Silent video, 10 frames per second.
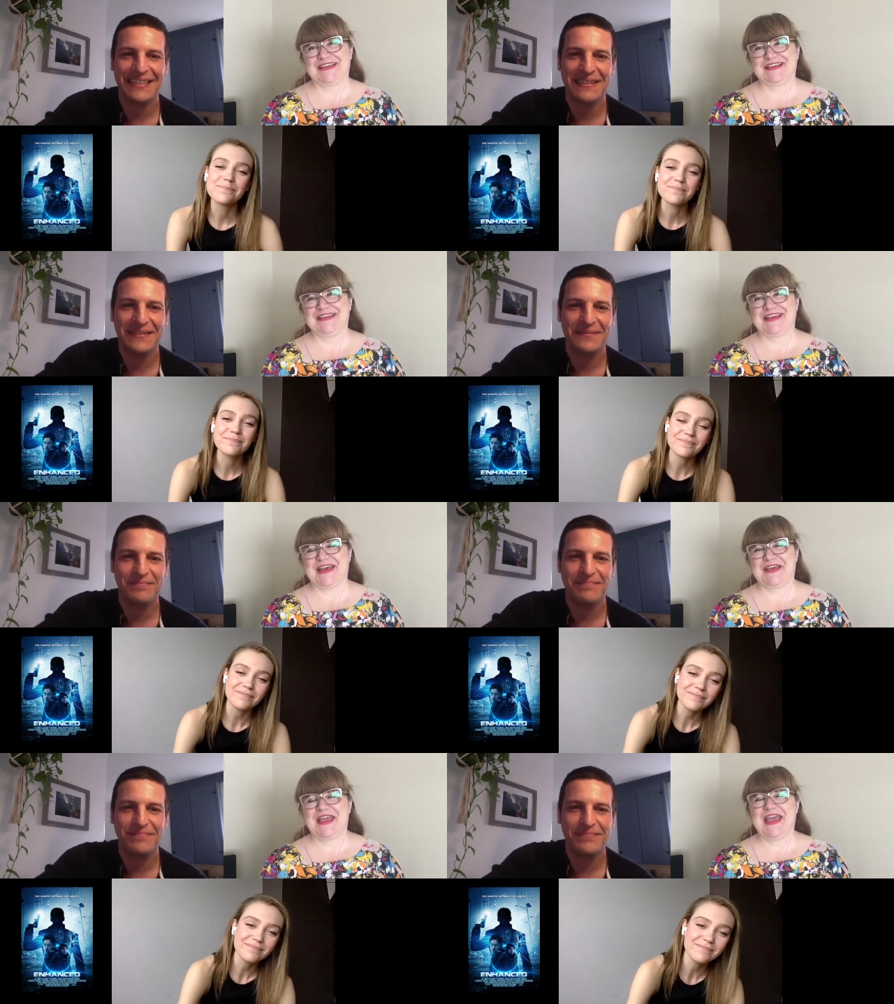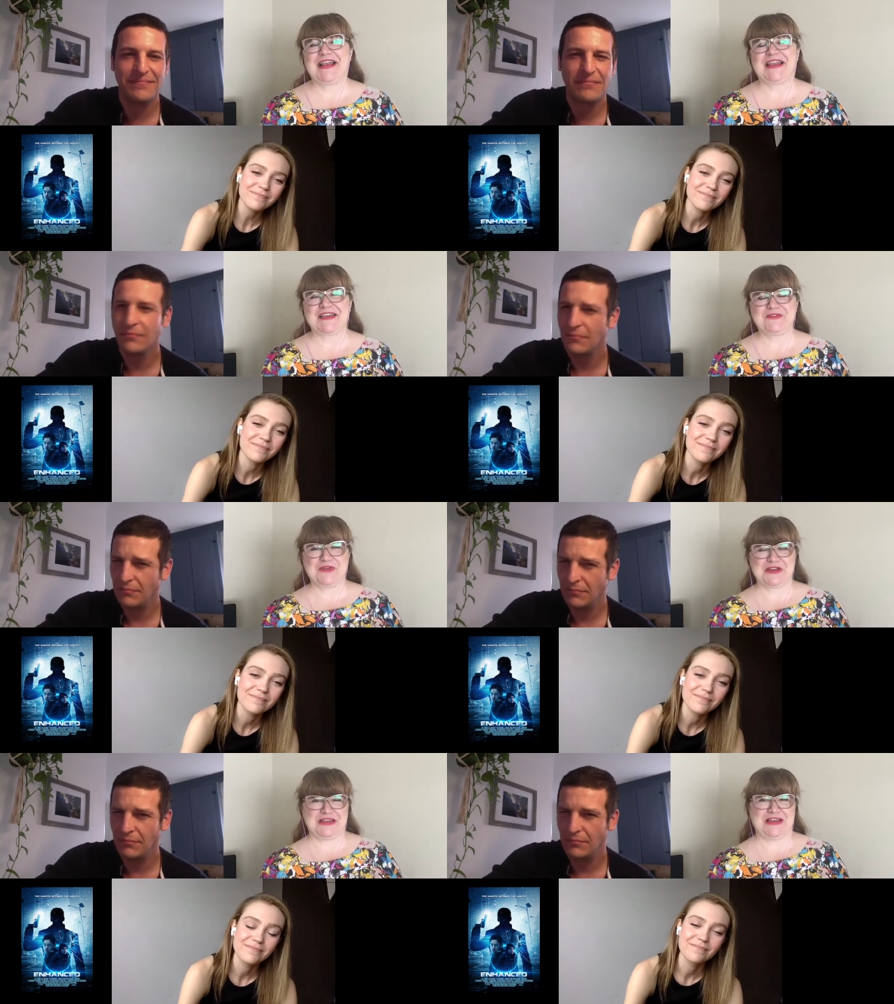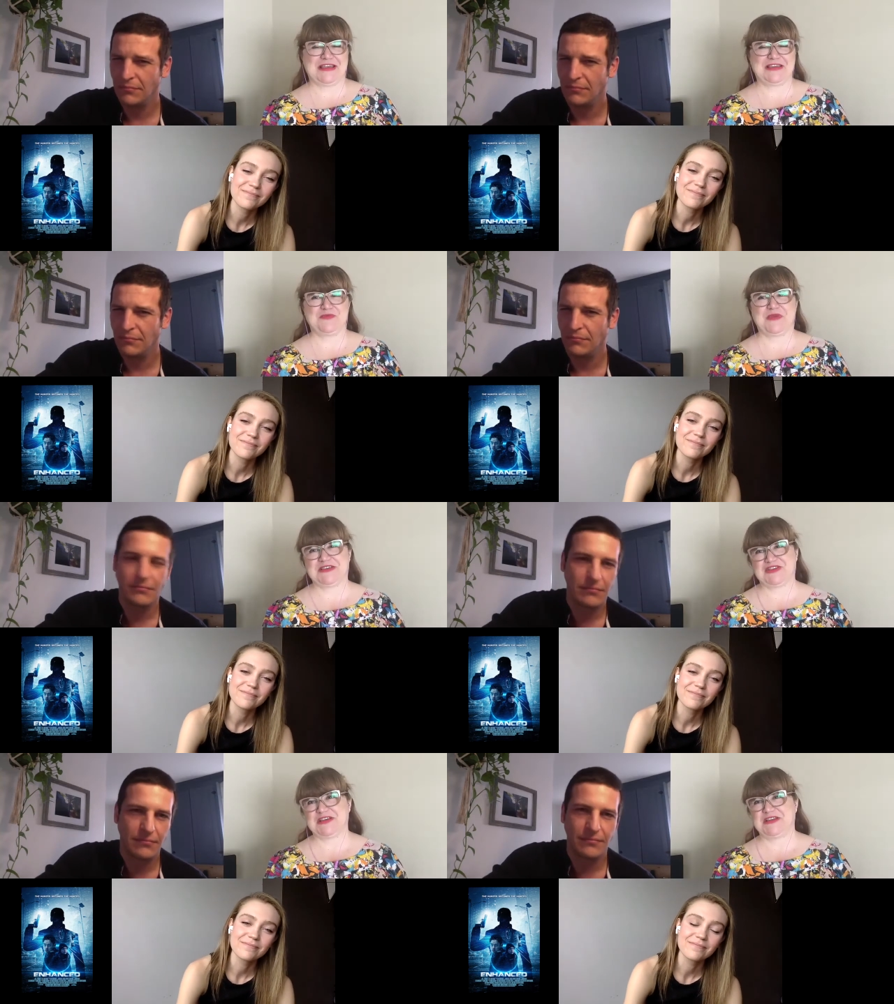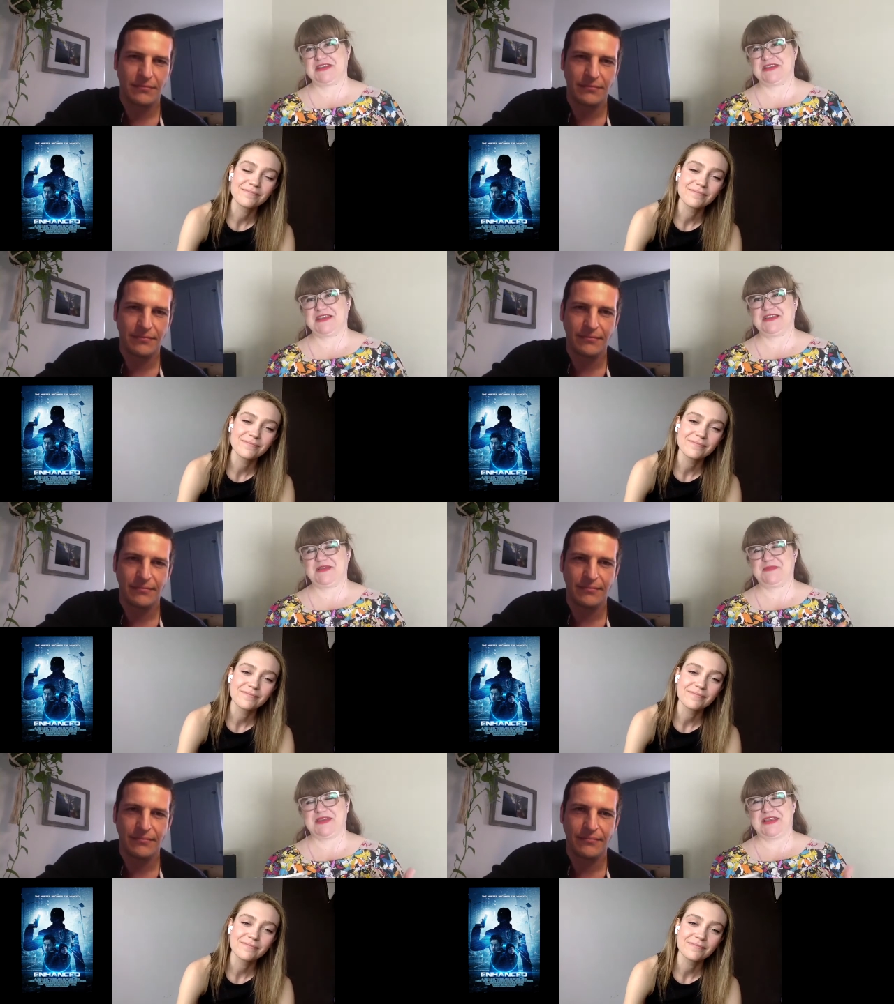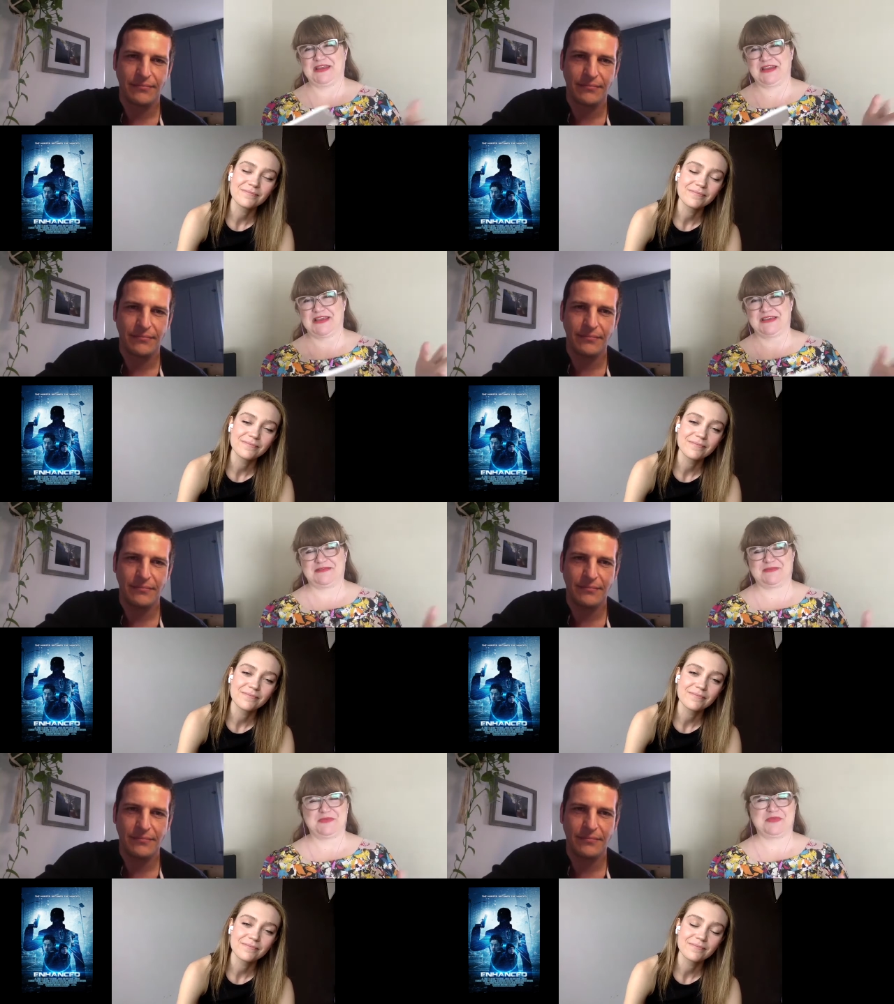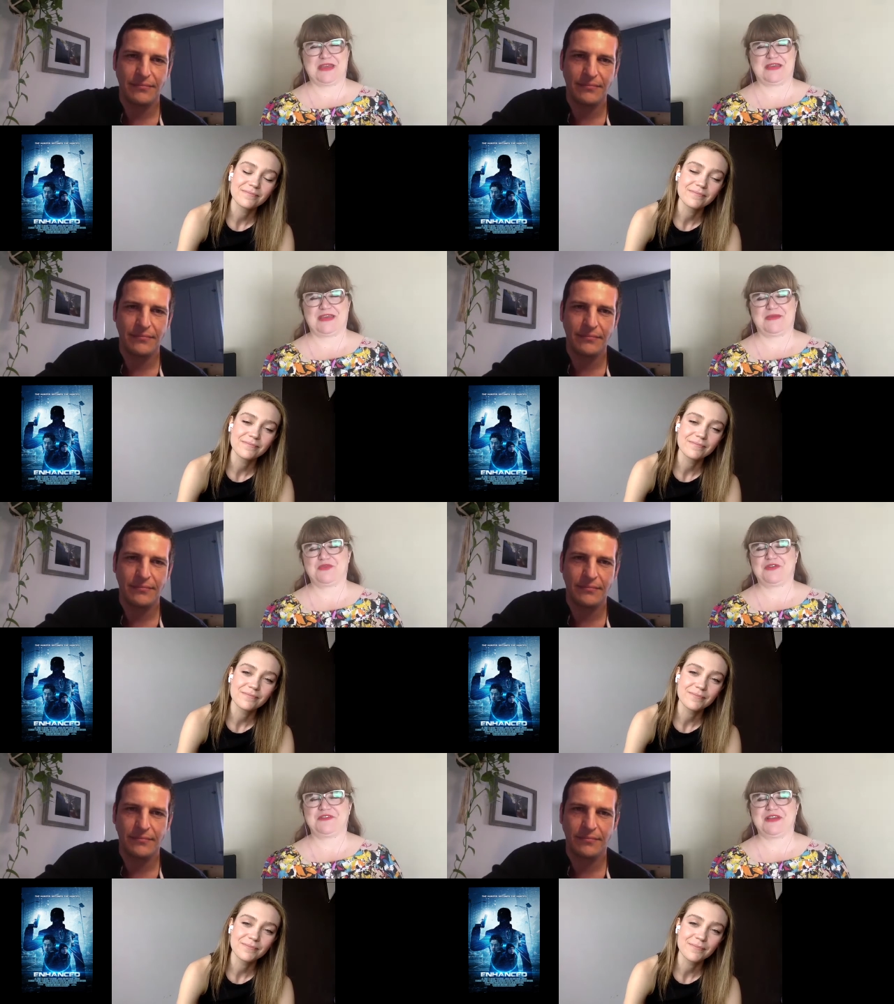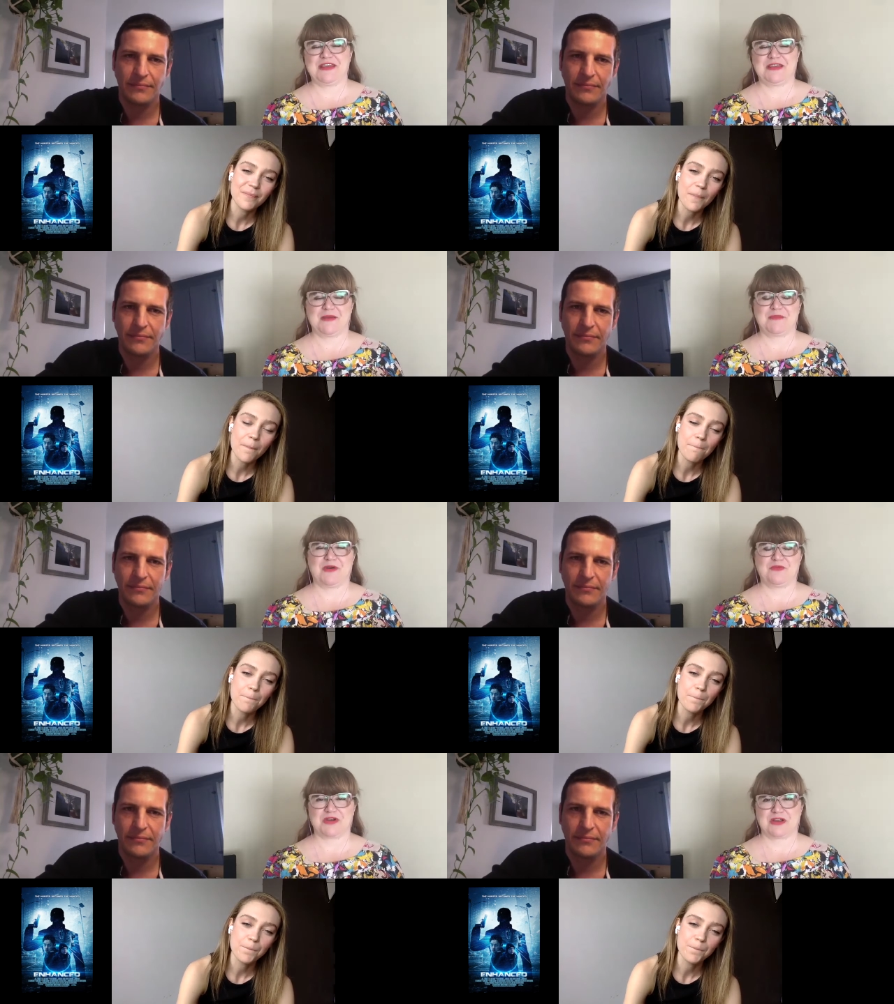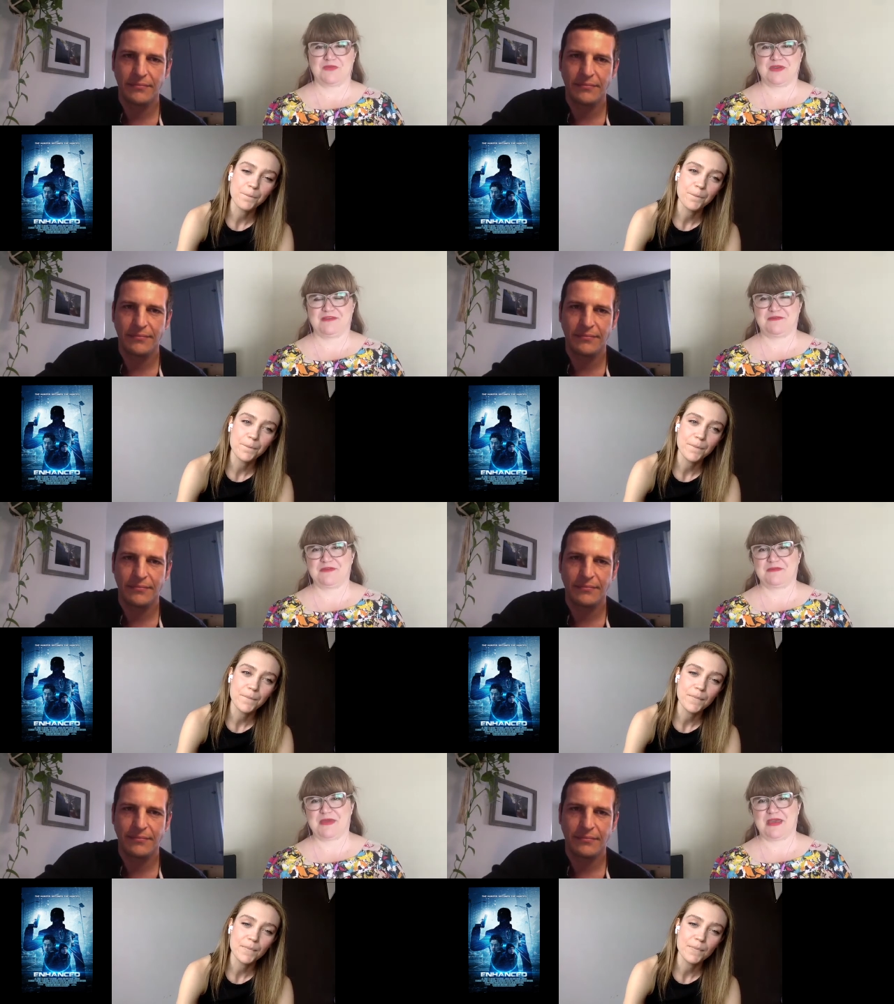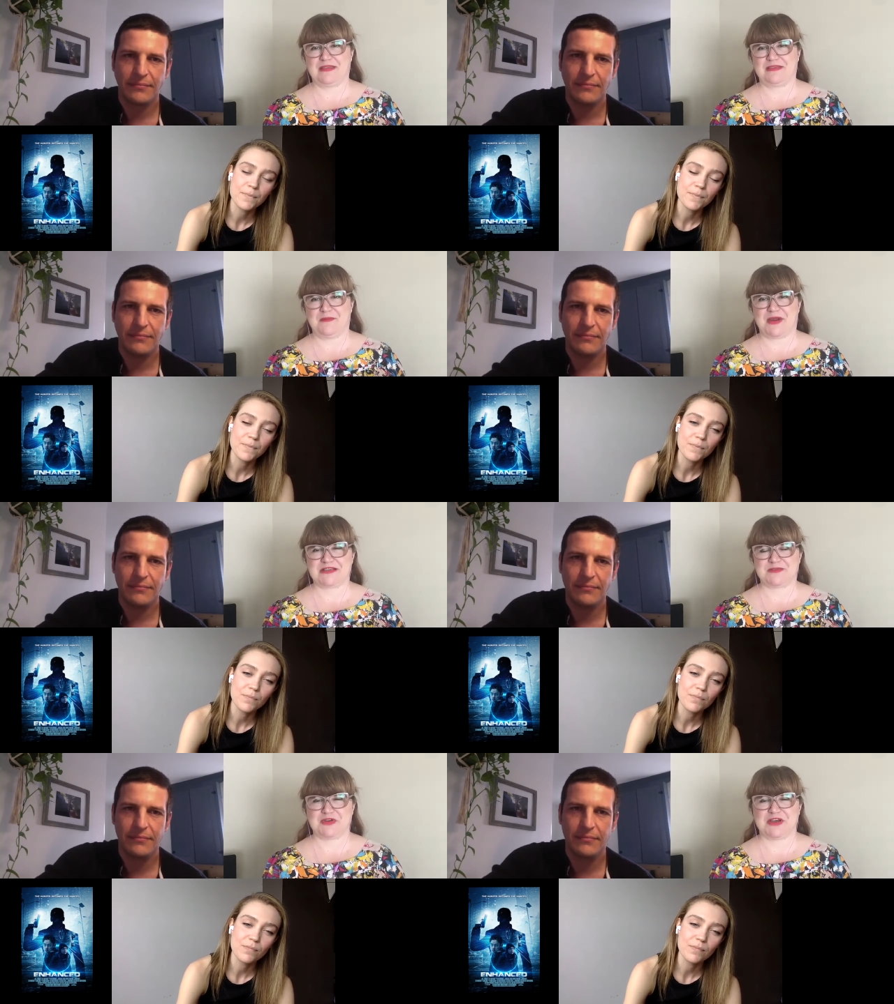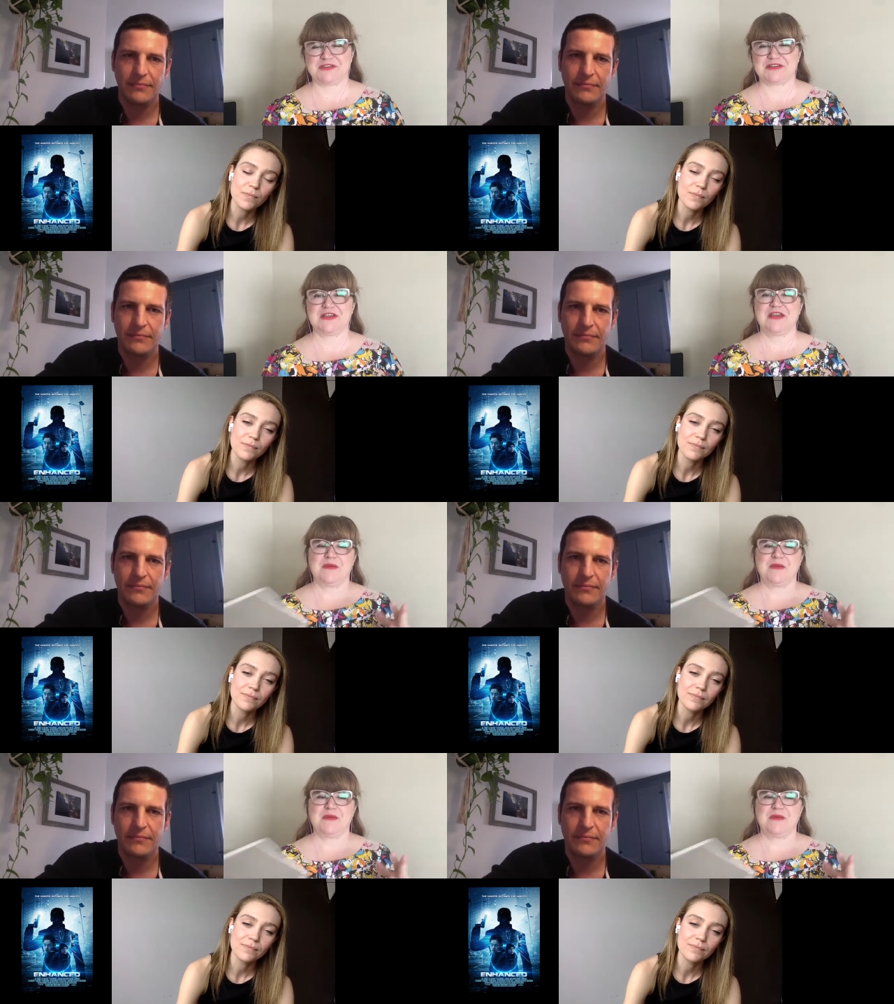Speaker 1: Yeah, and like work, like you mentioned in the beginning, like uh, briefly about work with the, the Mark brother.